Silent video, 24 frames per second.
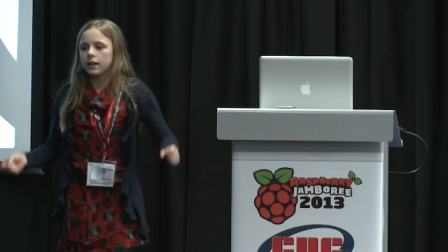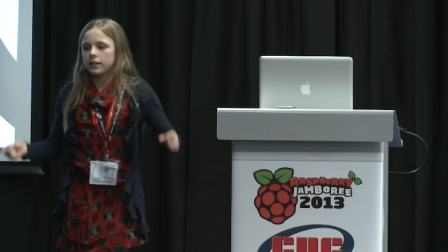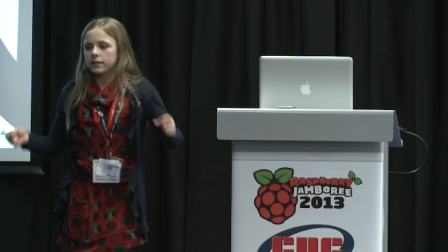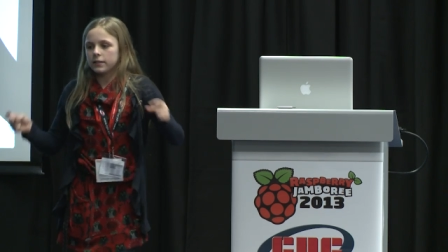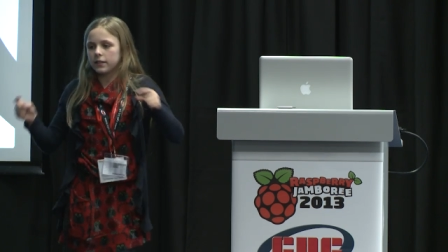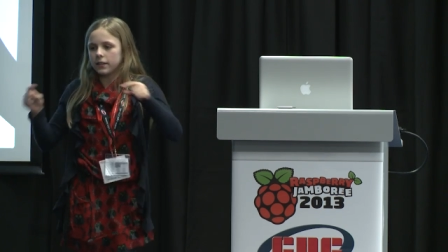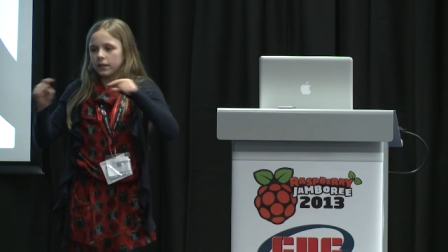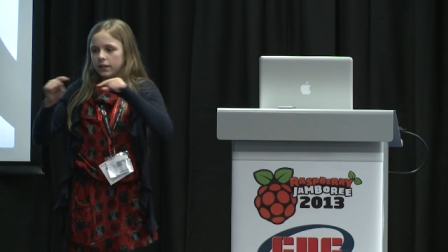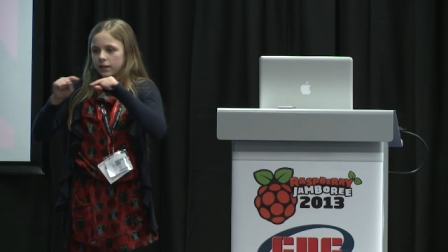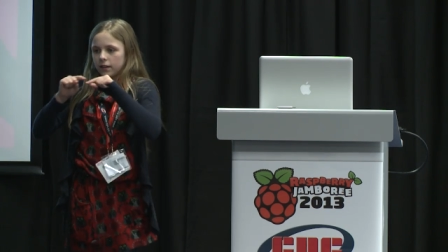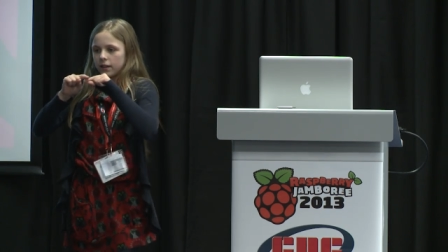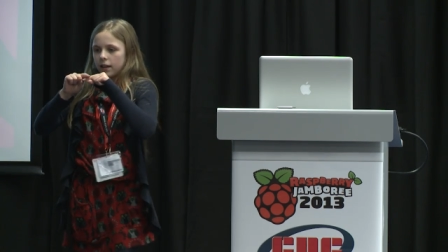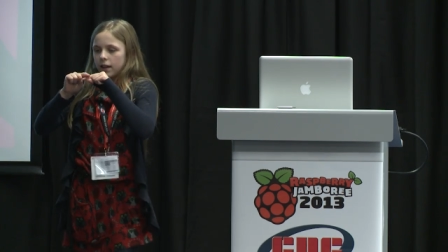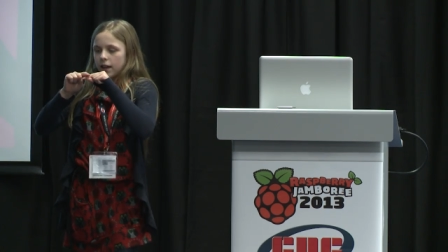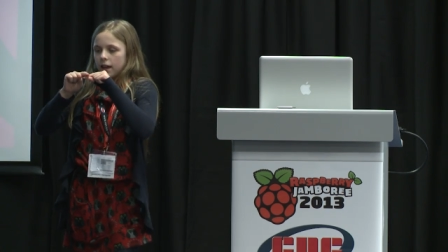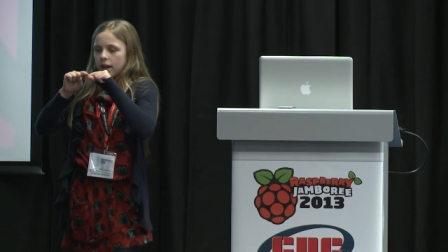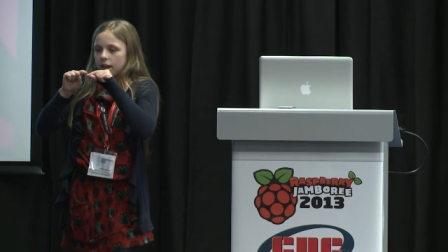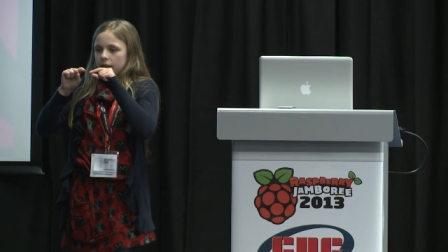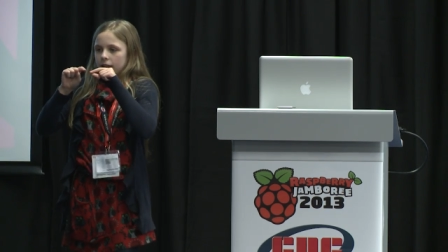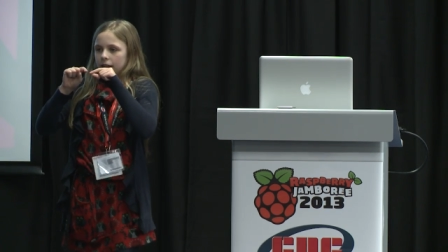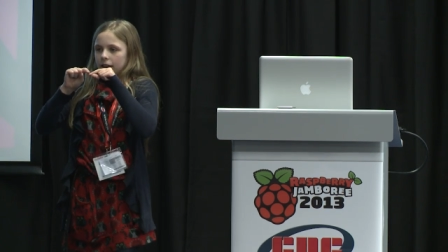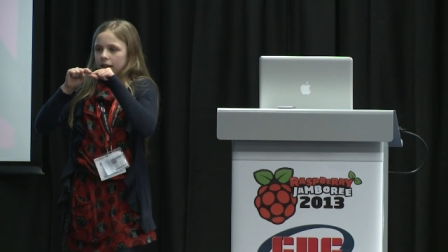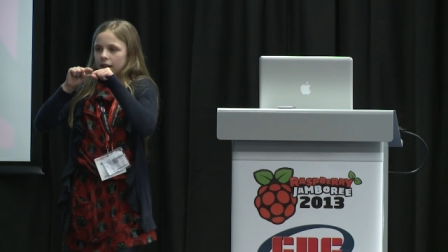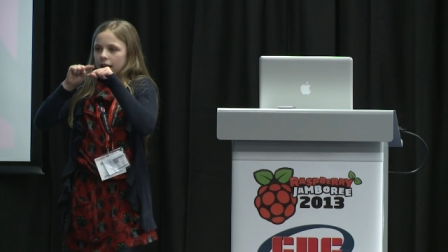So you,
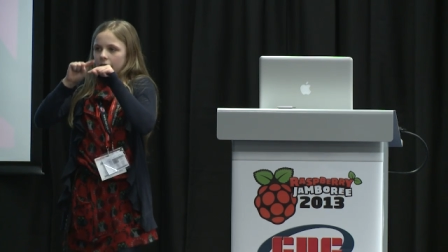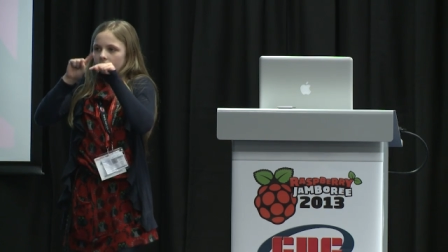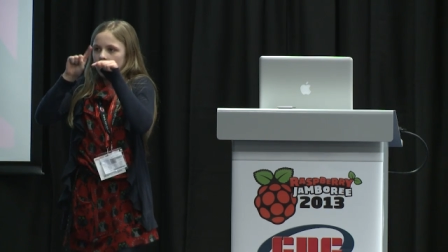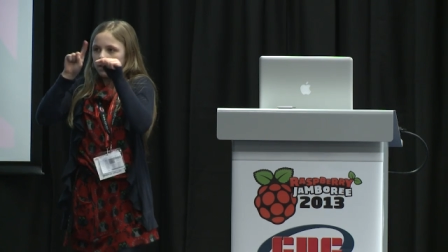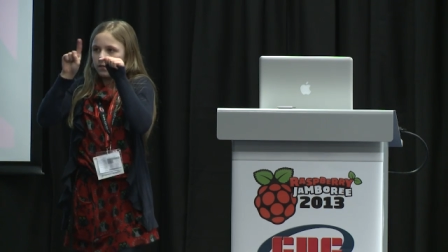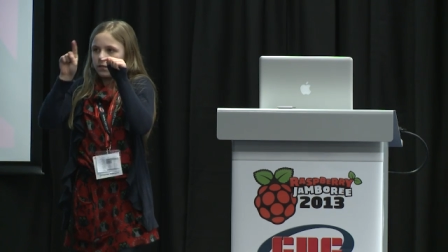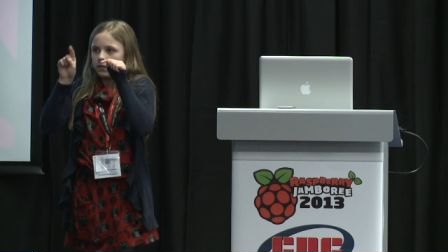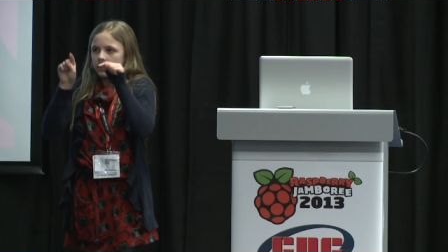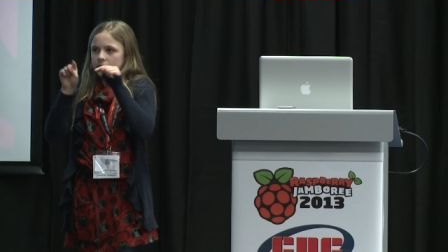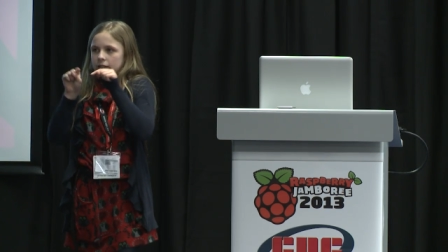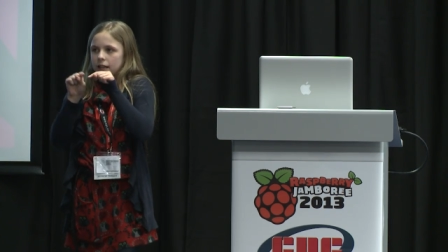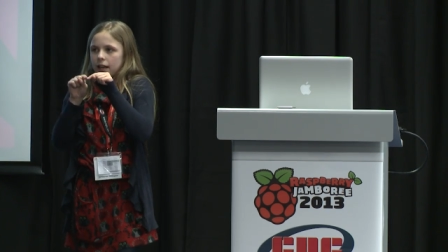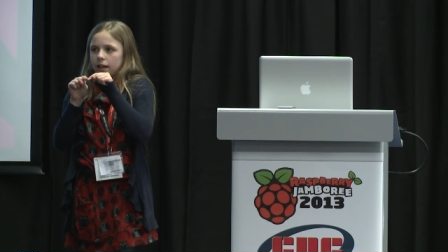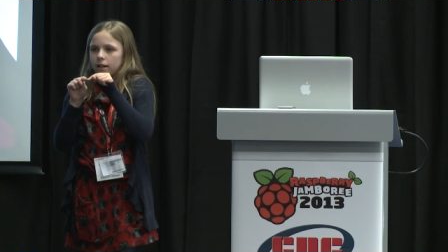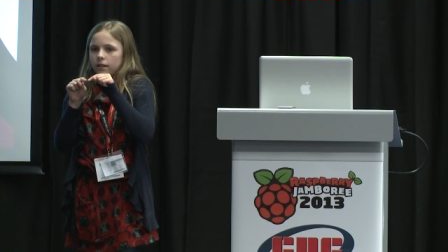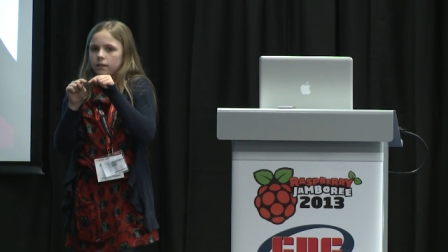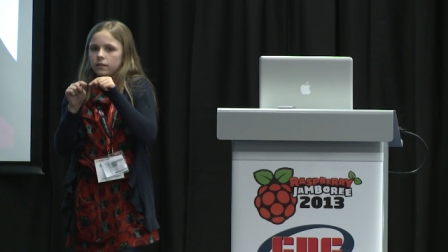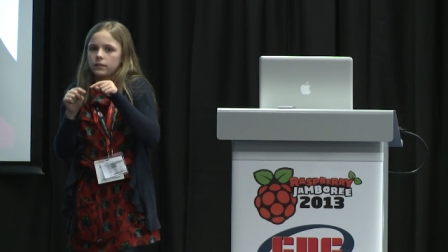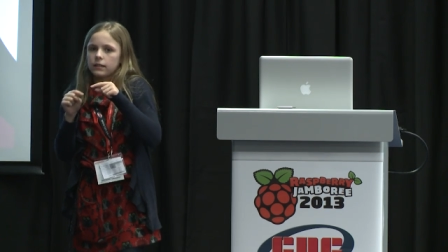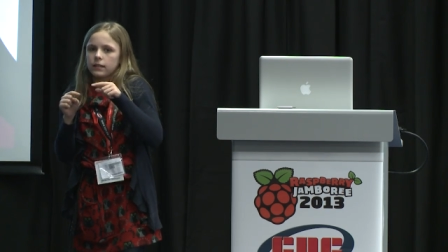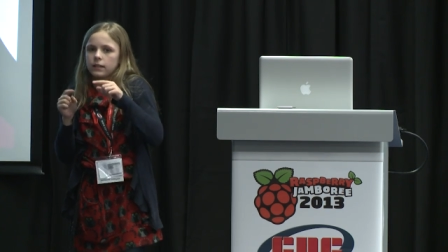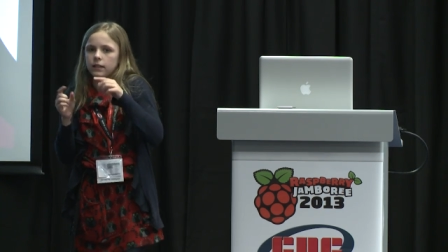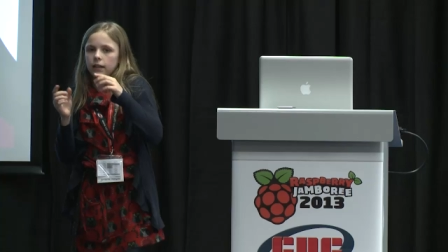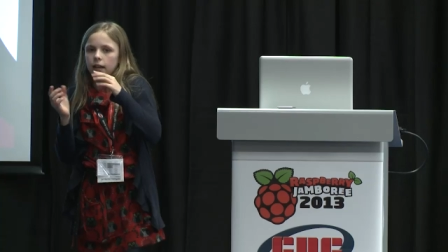then you have
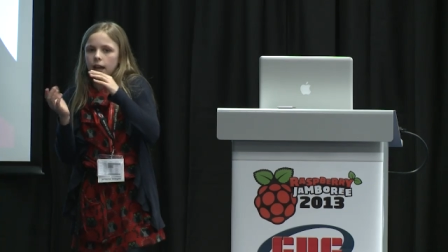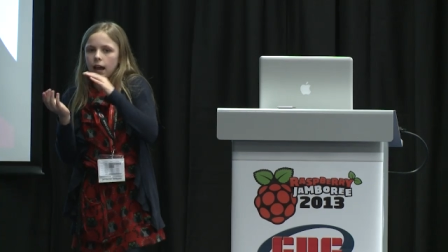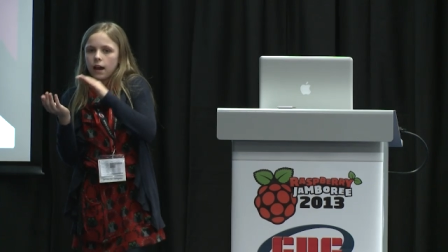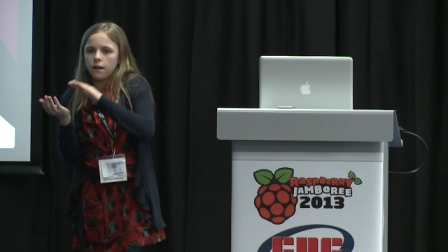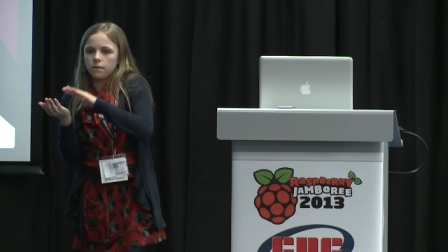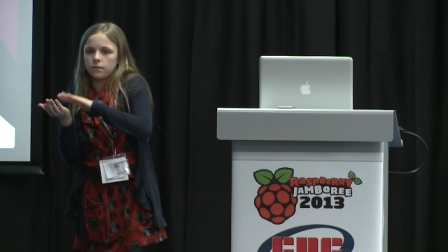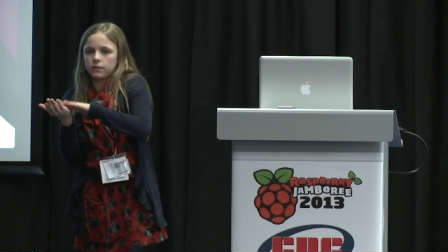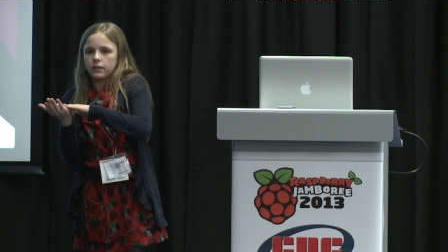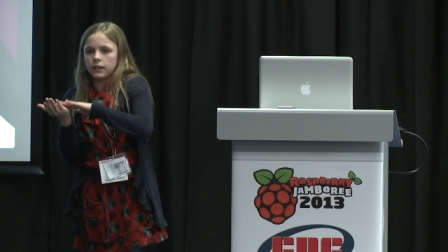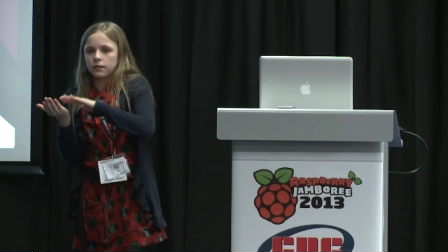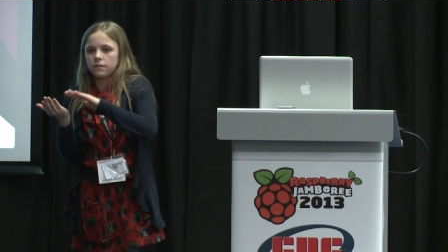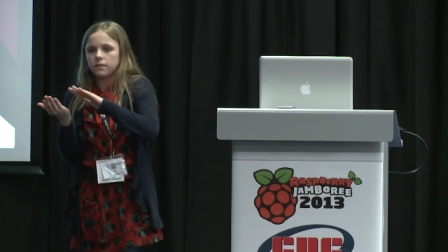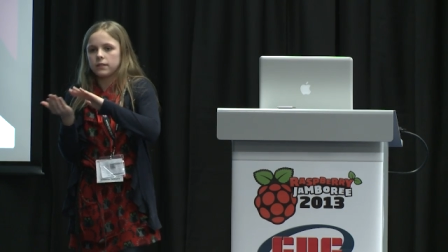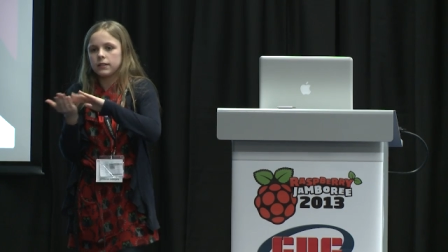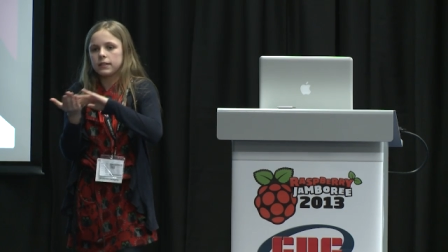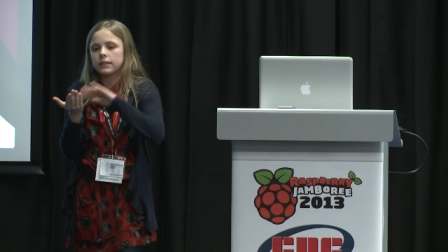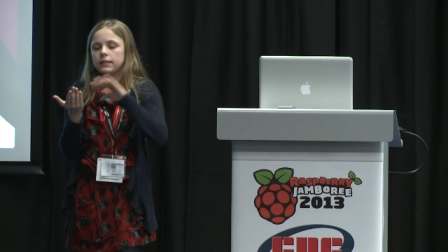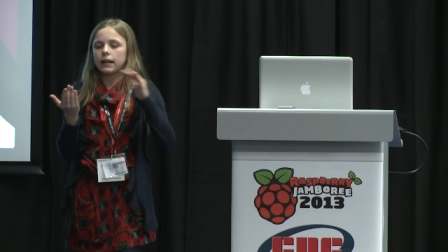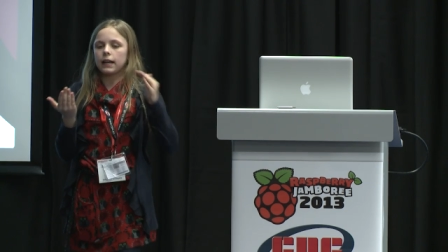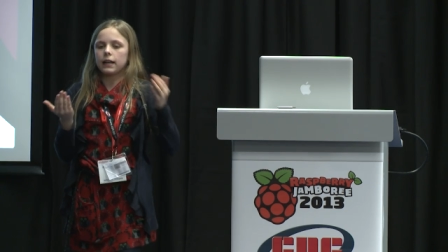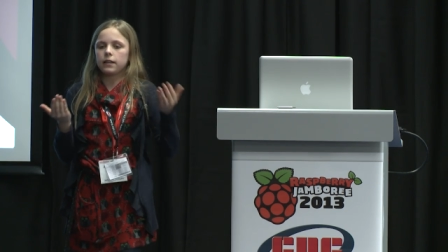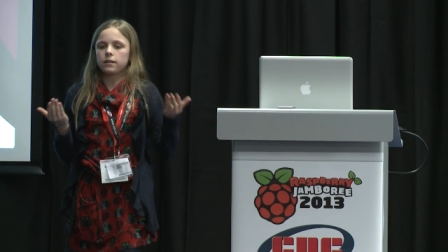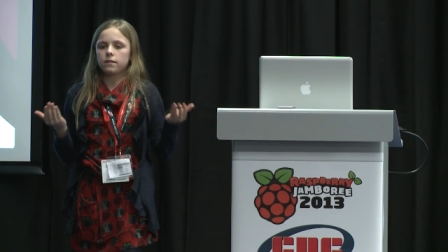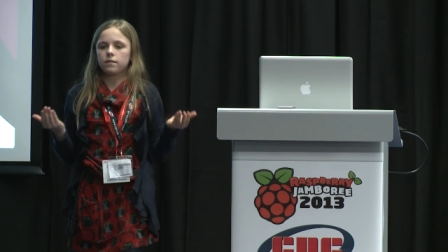cells and you have different
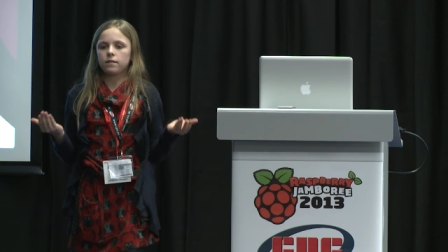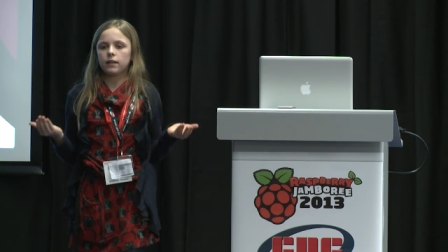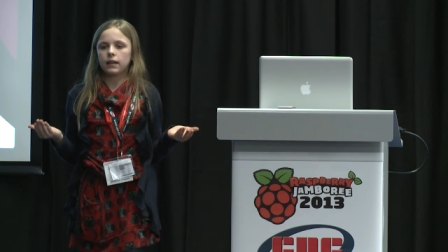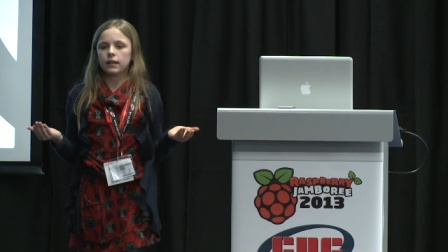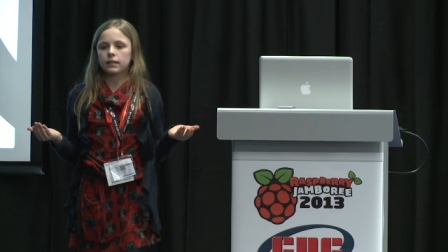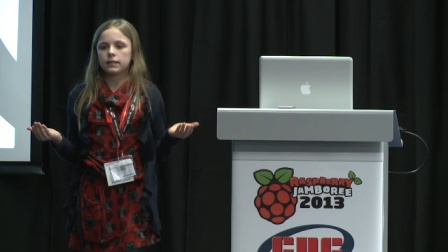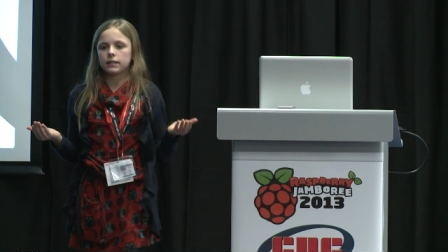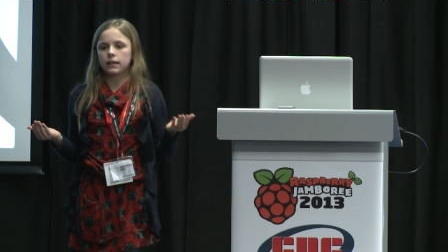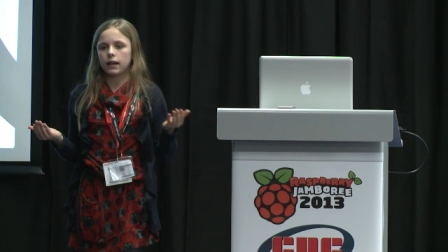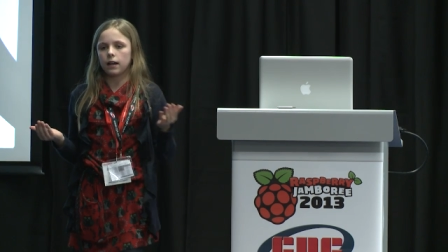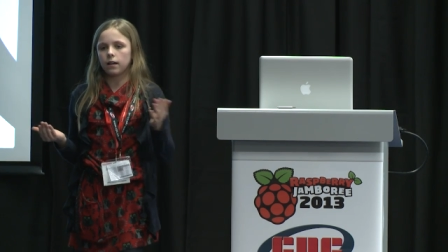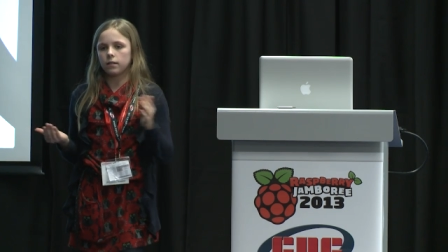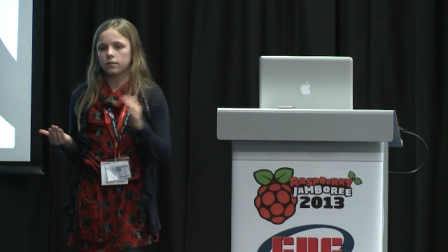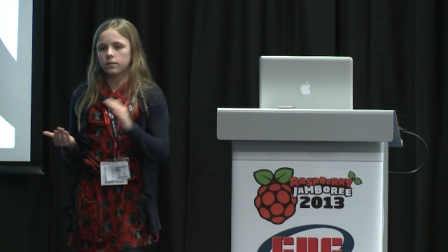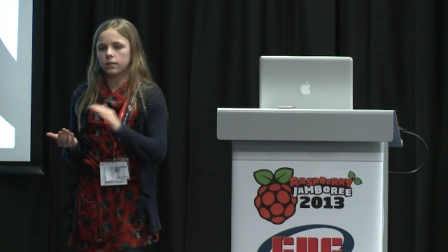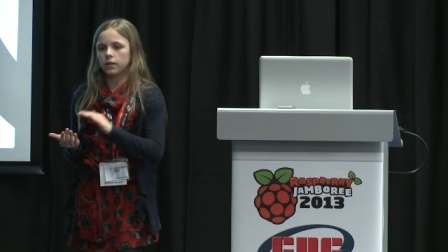states of that cell.